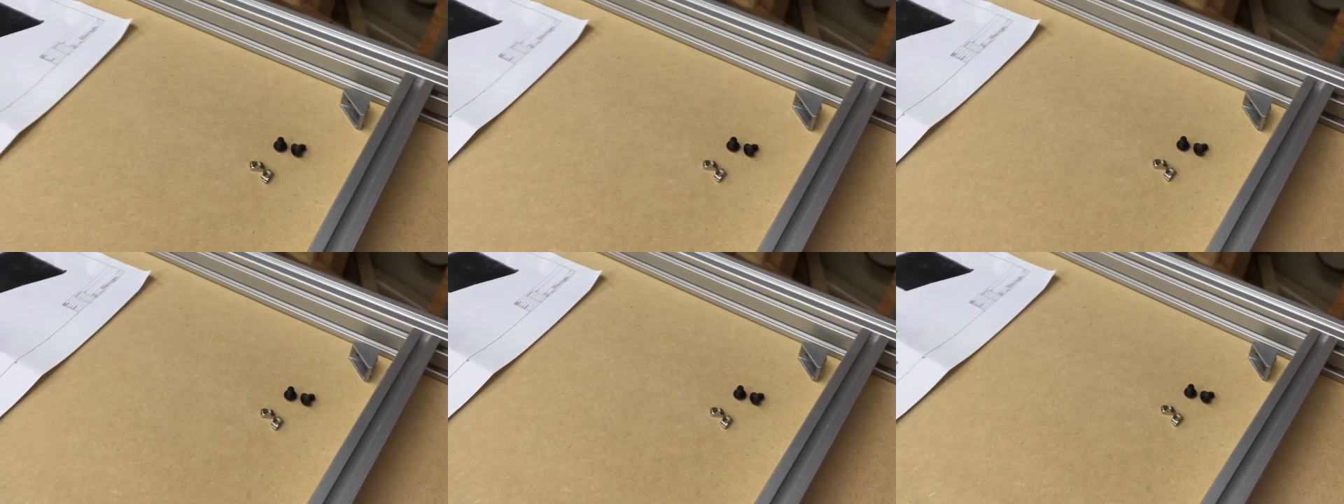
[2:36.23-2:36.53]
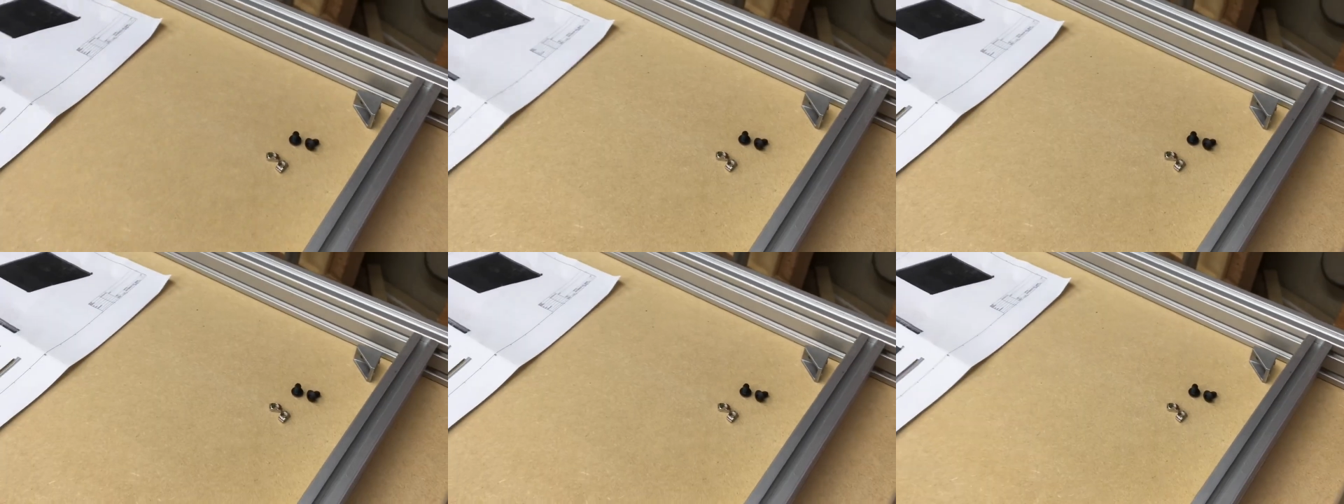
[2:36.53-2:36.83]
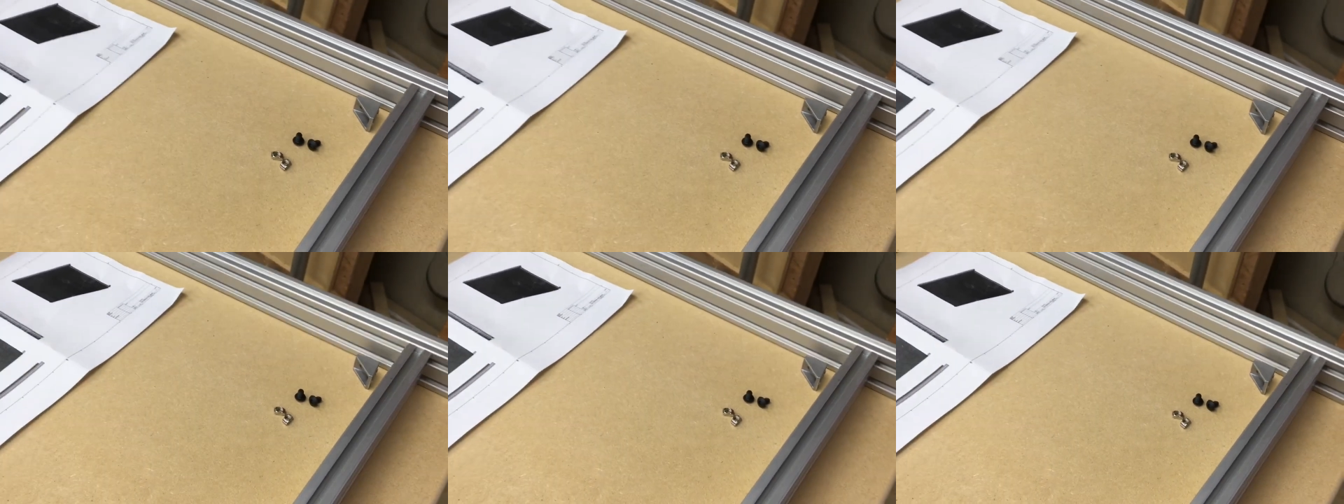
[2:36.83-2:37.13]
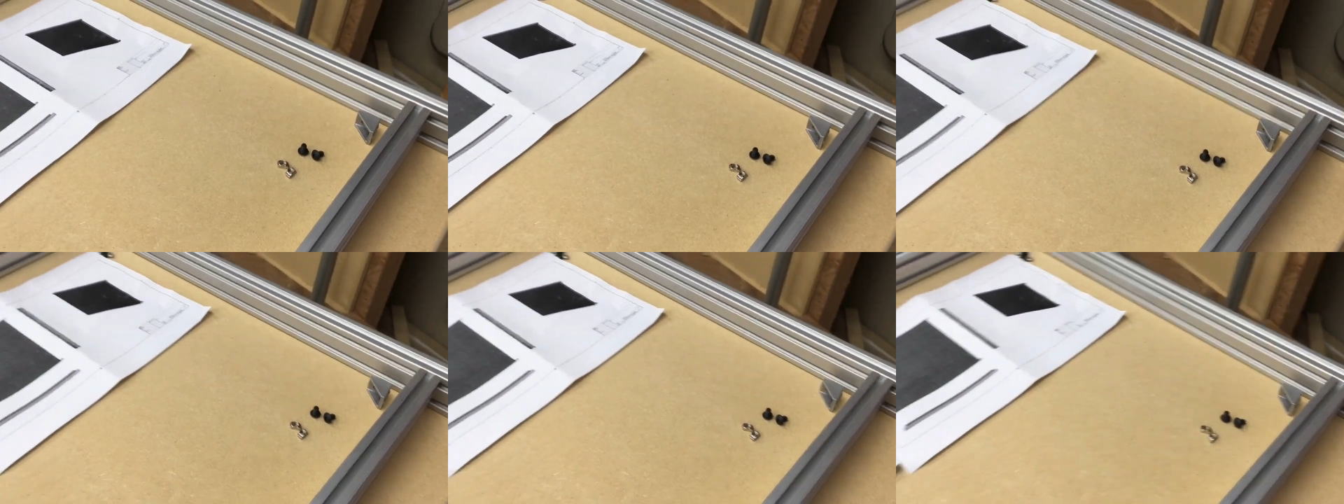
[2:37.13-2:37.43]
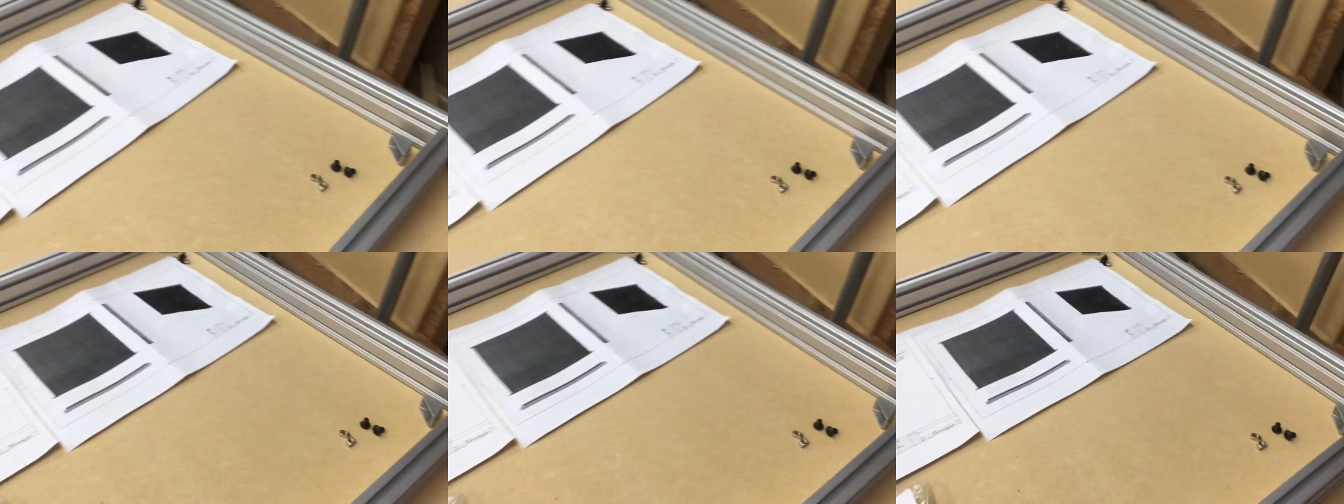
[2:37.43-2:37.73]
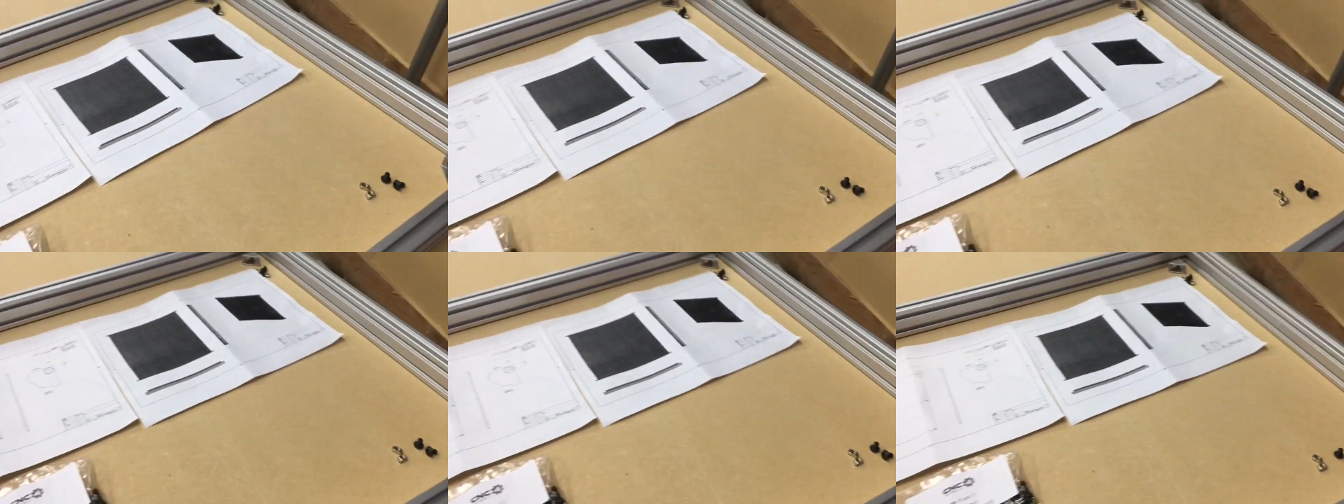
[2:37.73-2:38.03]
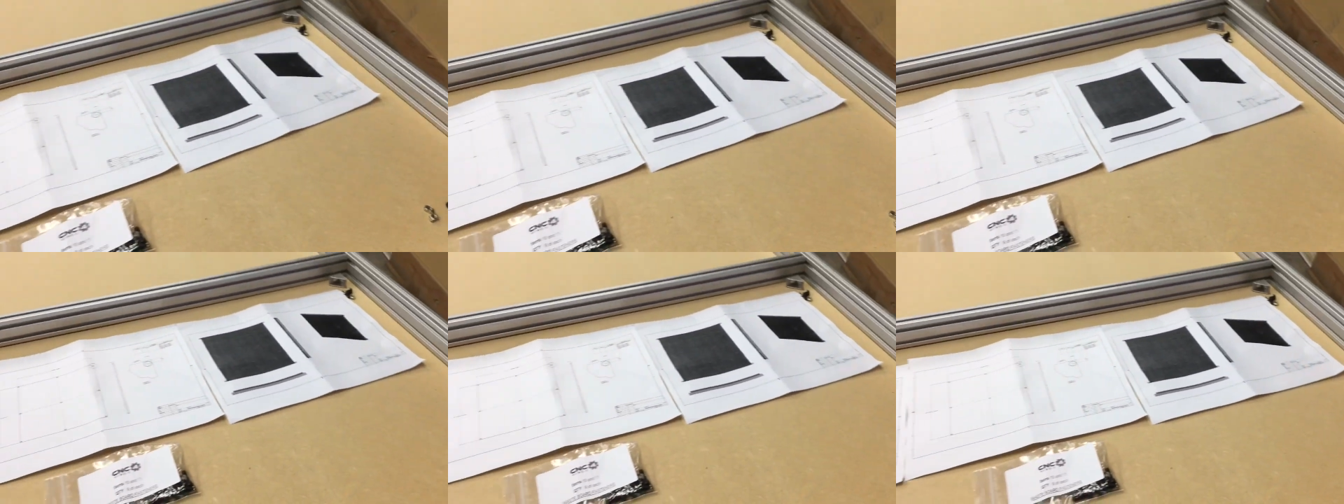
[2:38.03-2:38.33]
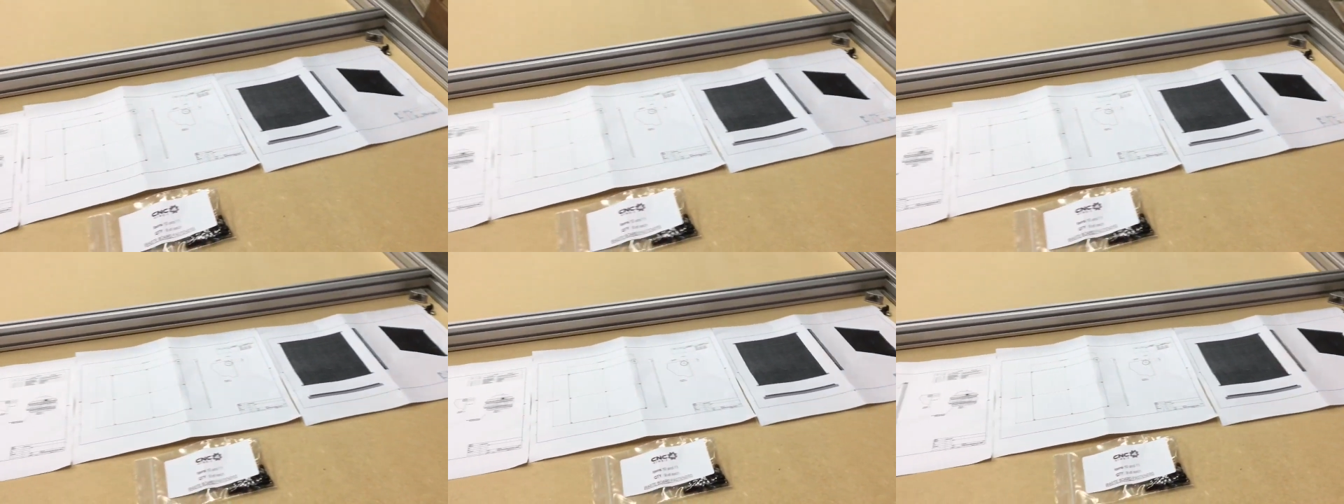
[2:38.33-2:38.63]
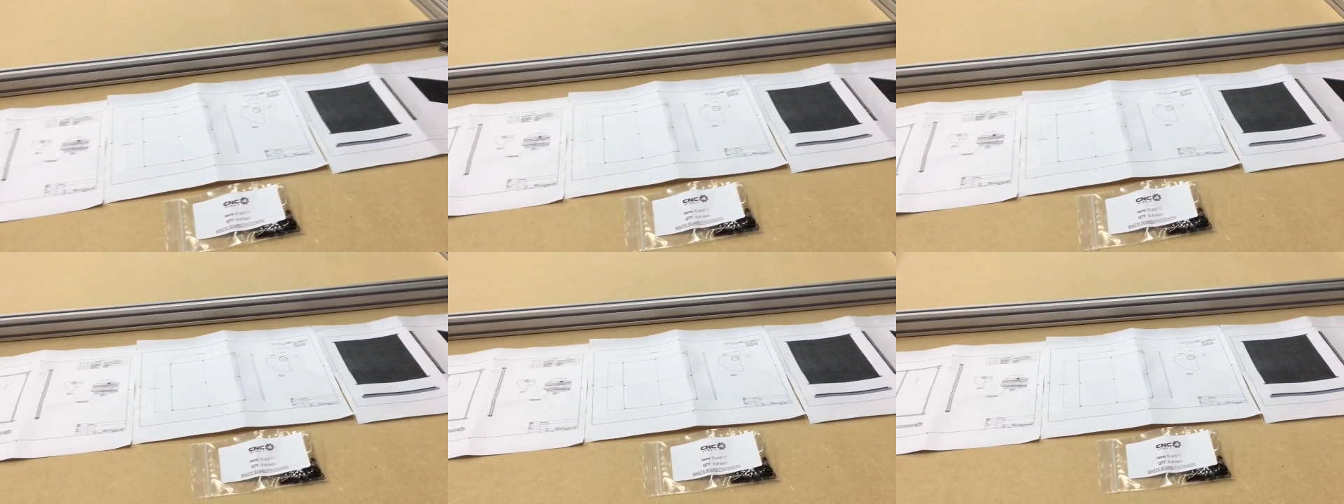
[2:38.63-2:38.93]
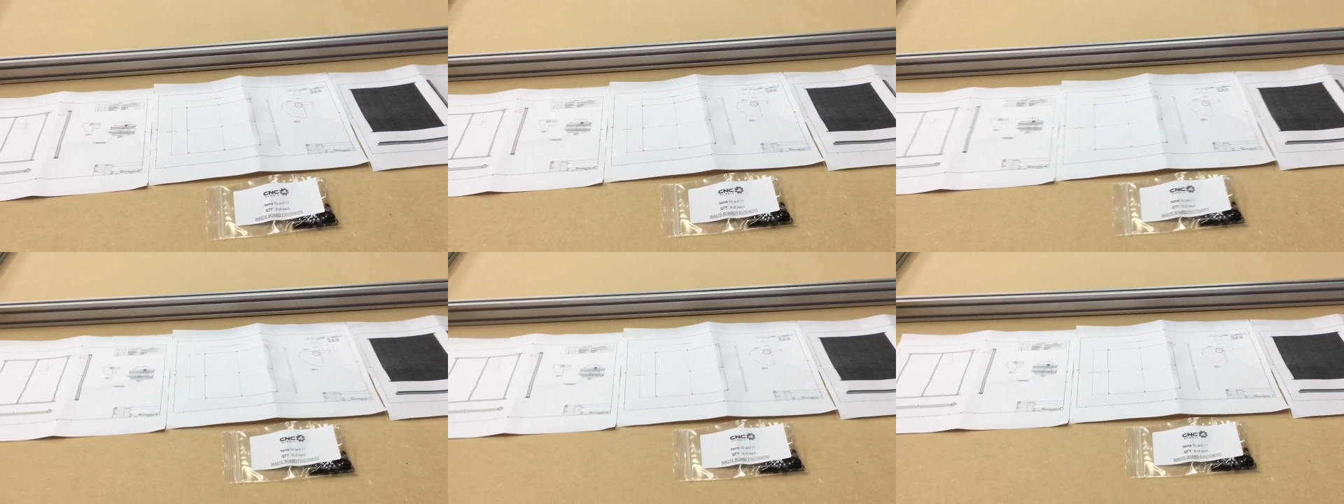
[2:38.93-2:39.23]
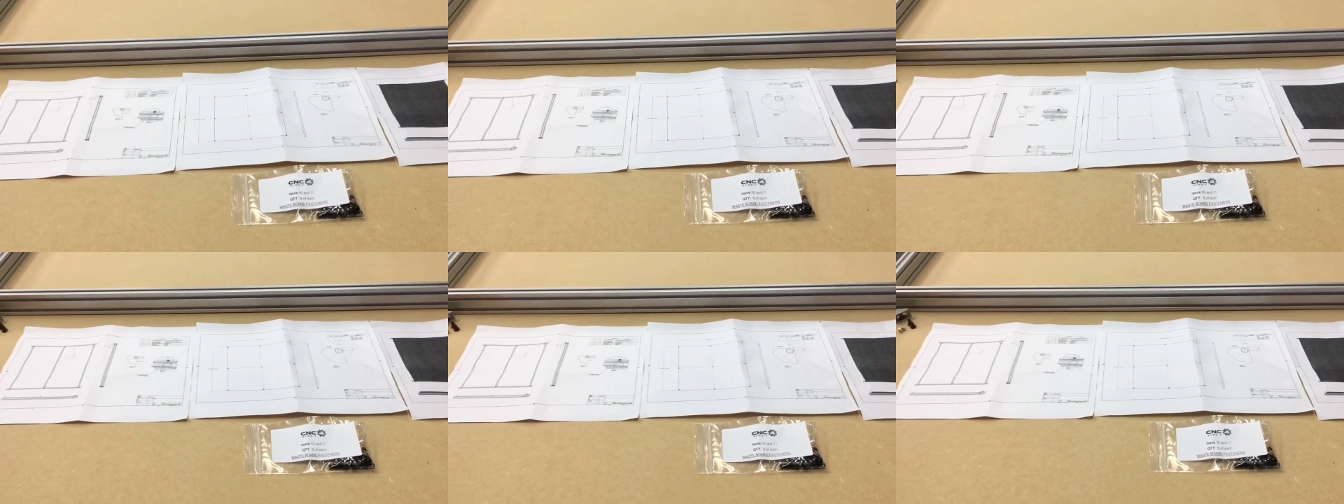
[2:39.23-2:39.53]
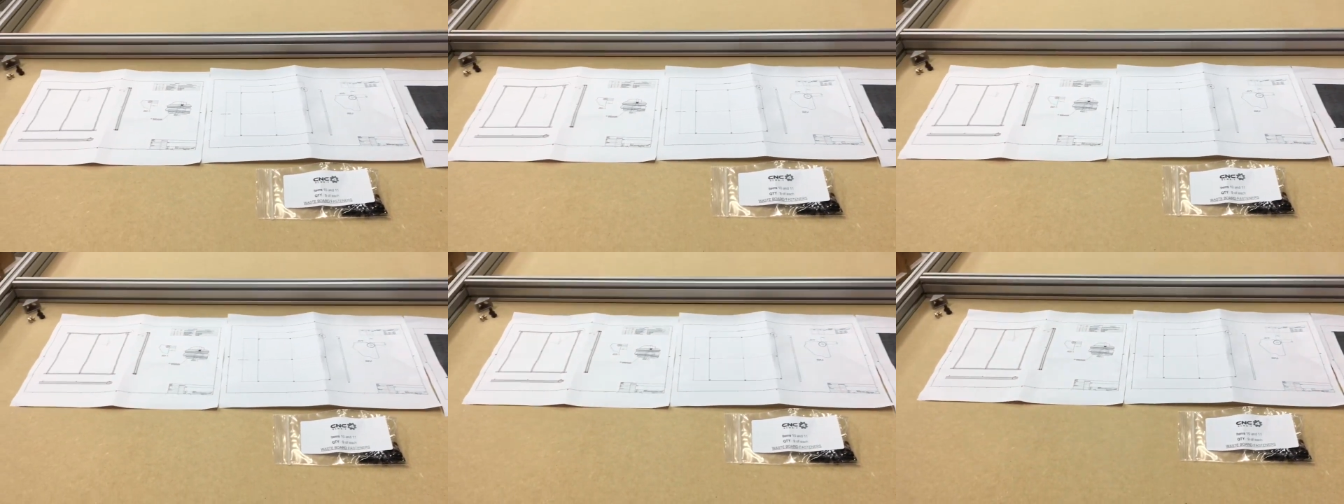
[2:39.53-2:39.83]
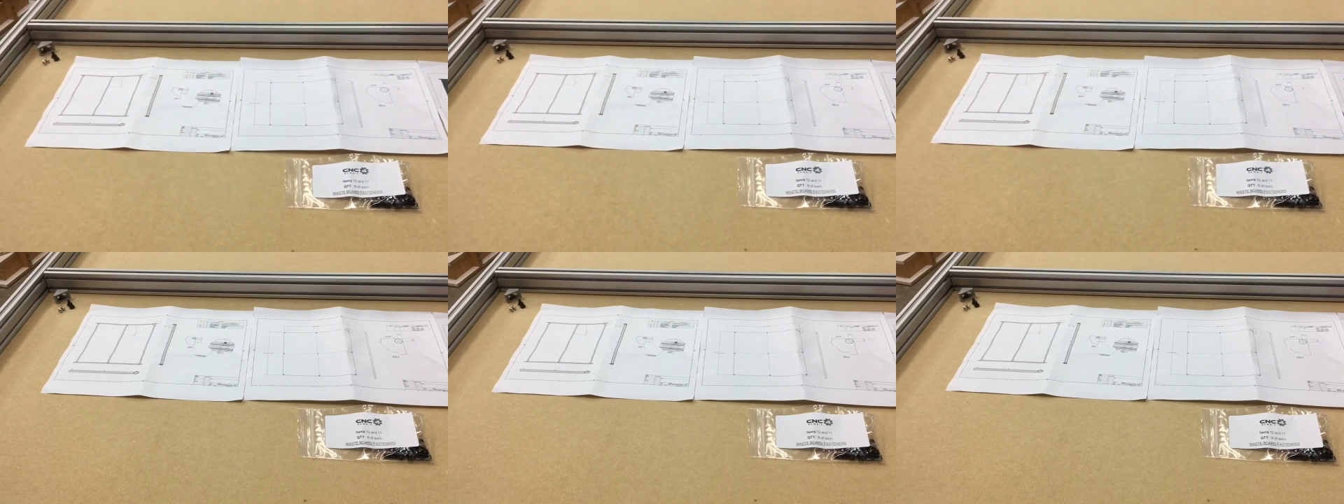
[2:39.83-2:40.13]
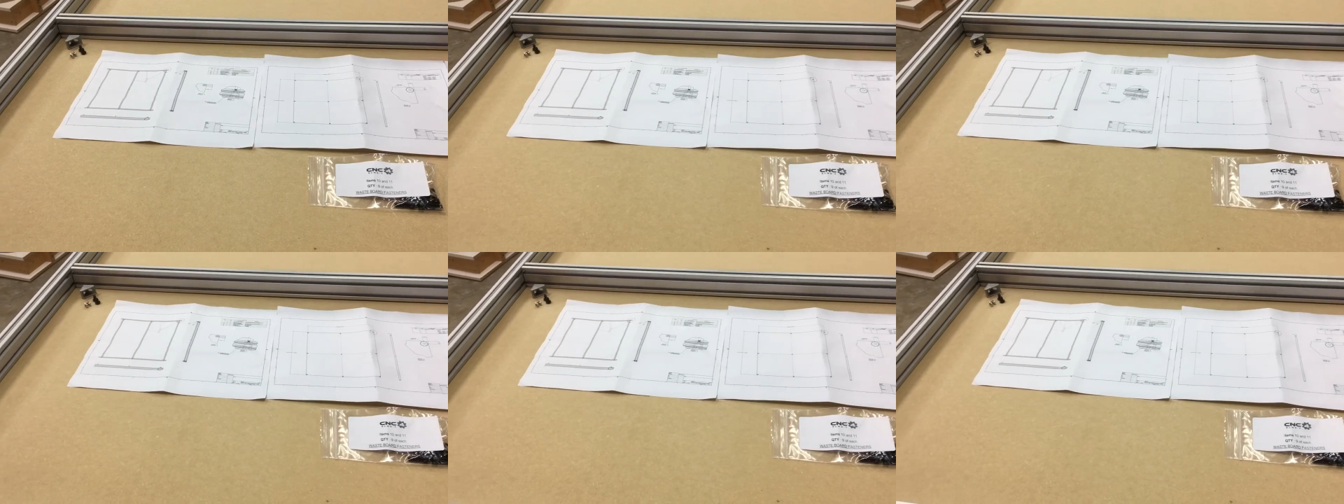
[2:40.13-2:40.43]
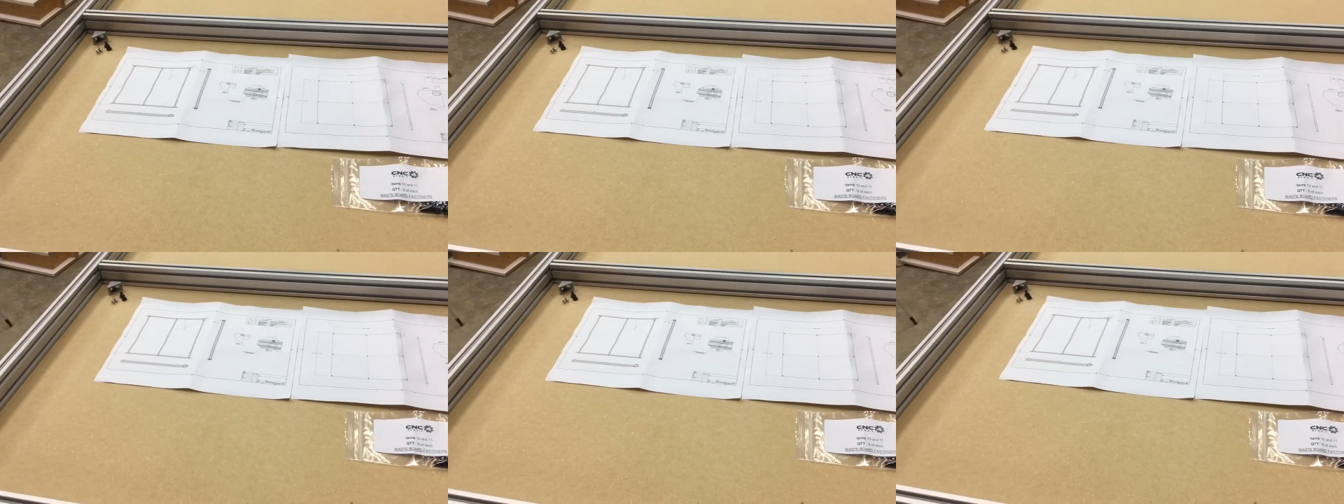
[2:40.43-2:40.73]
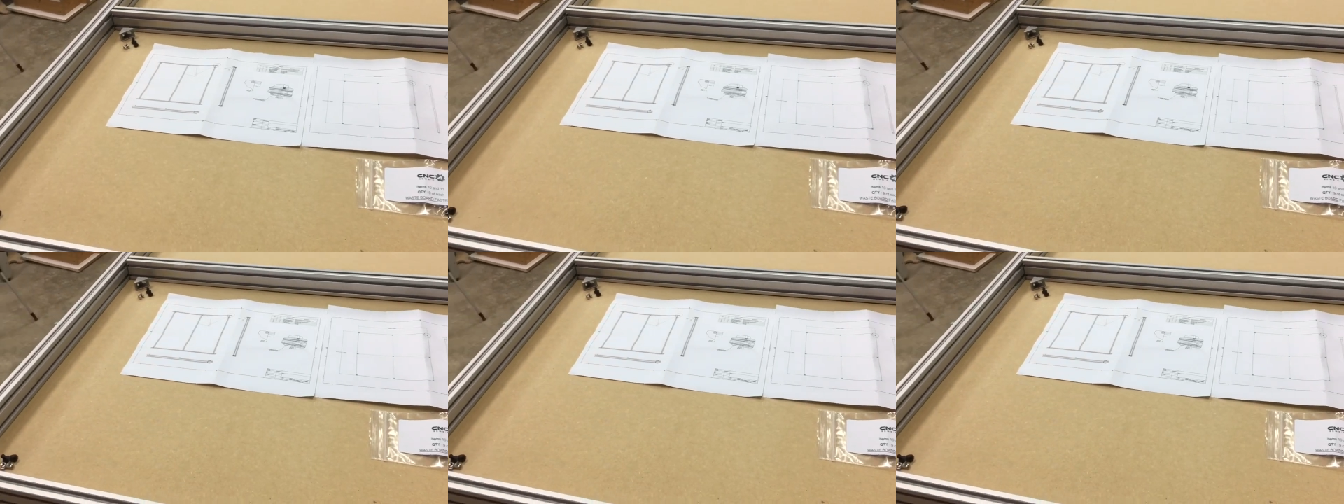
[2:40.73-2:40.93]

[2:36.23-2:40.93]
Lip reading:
No face is visible, so there are no lips to read.